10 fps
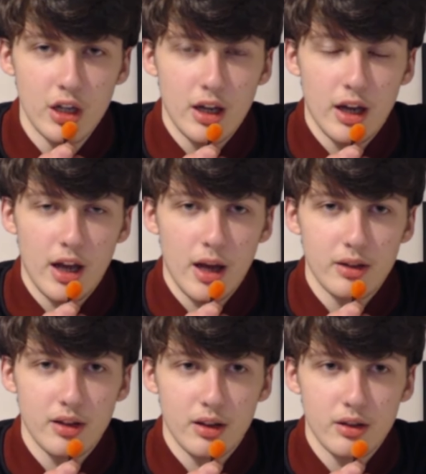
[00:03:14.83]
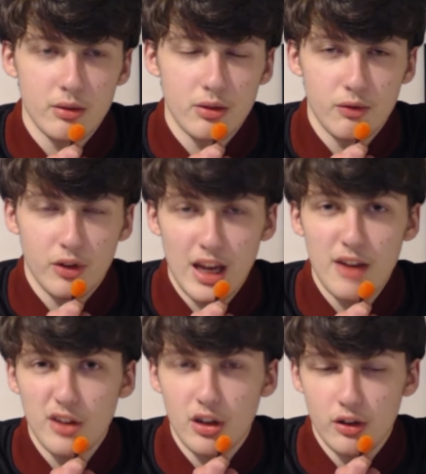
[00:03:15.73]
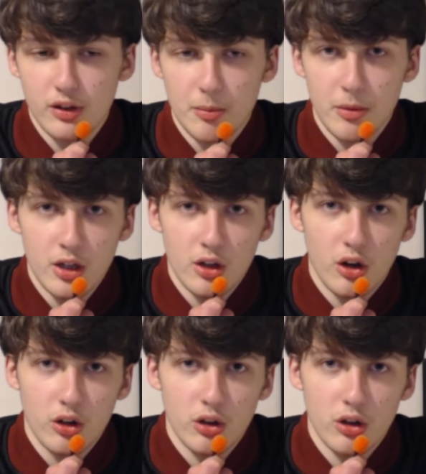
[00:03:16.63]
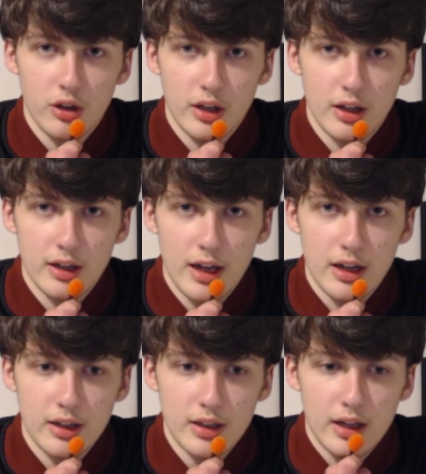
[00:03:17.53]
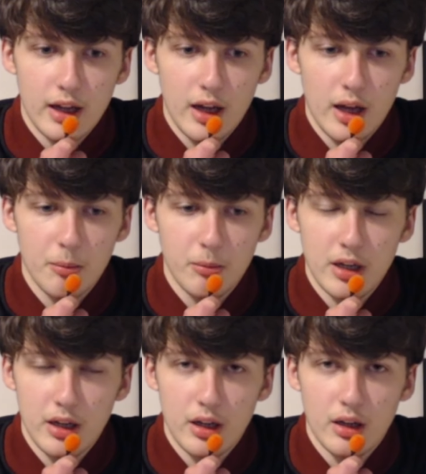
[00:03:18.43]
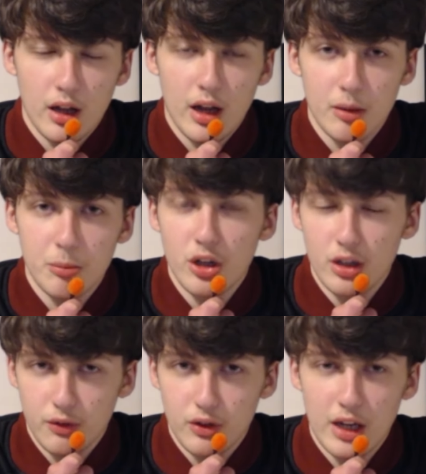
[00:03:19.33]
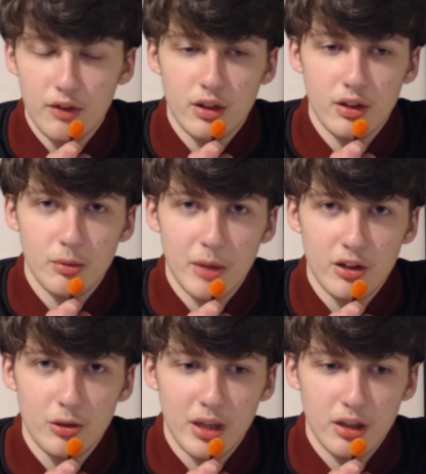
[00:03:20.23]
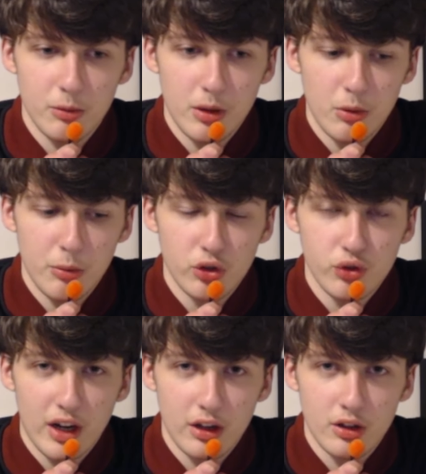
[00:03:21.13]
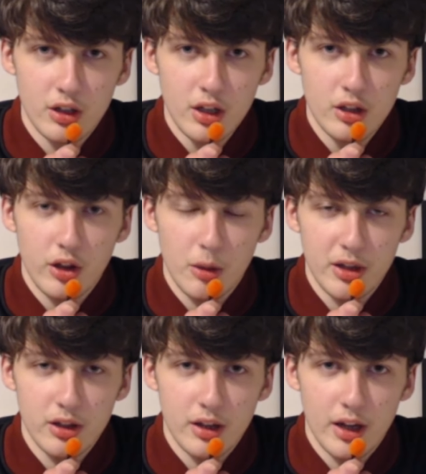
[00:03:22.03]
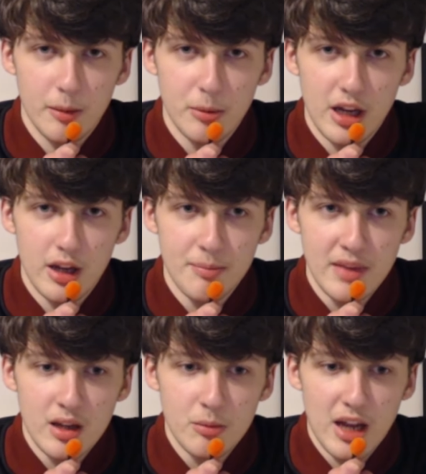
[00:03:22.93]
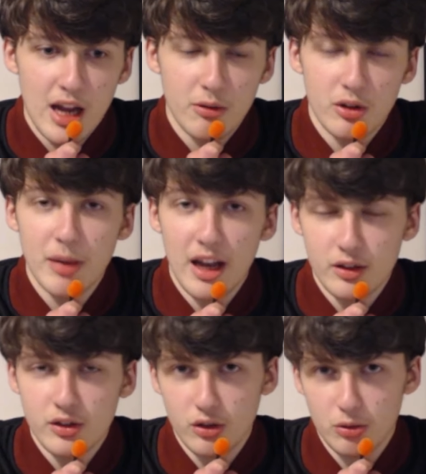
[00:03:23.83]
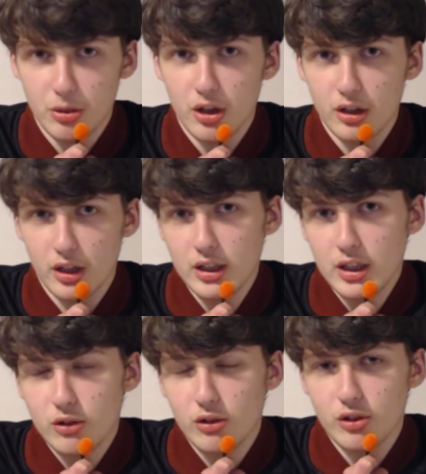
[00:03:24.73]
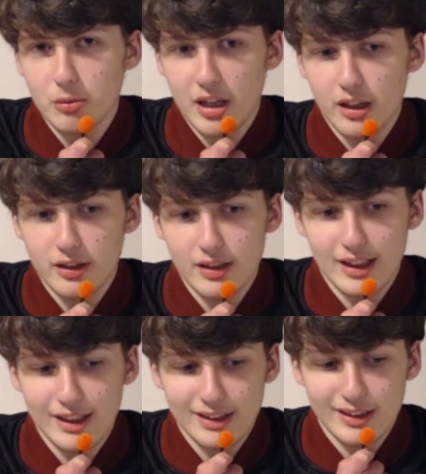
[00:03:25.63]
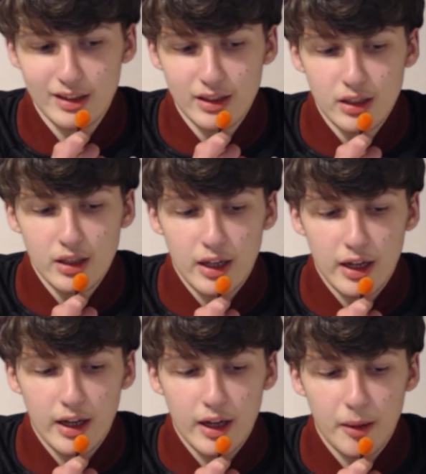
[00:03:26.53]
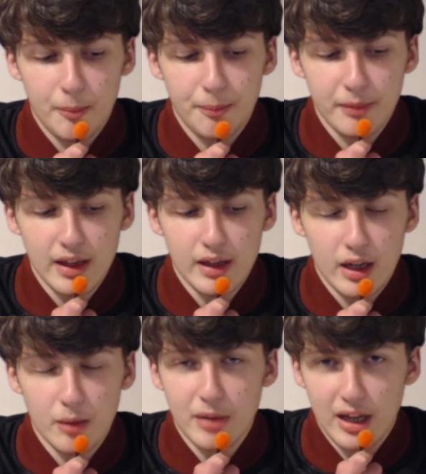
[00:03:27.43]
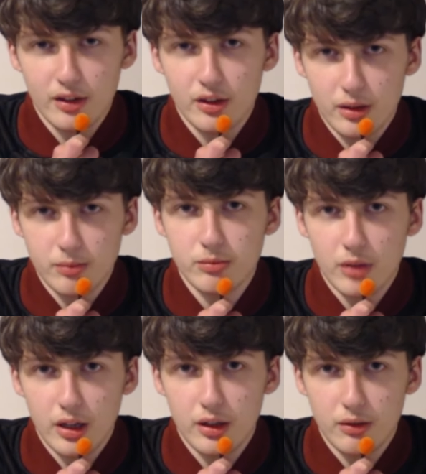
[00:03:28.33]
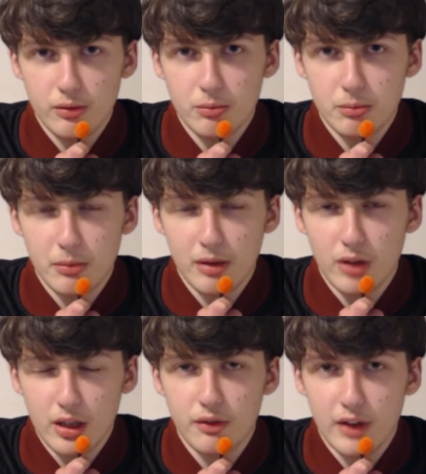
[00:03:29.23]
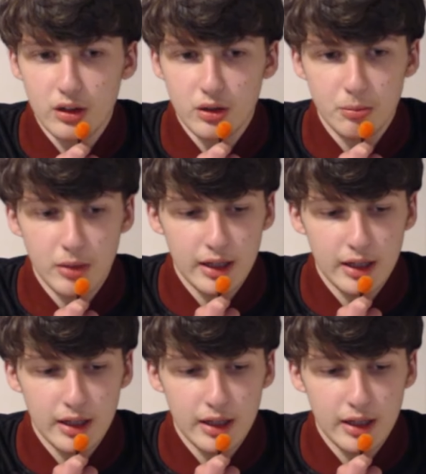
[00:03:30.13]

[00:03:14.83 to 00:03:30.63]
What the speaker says: for gifting us him on loan again, and Burnley for gifting us Michael Mellon. We must thank them and pay our respects to Burnley, Crystal Palace and Barnsley, and really thank them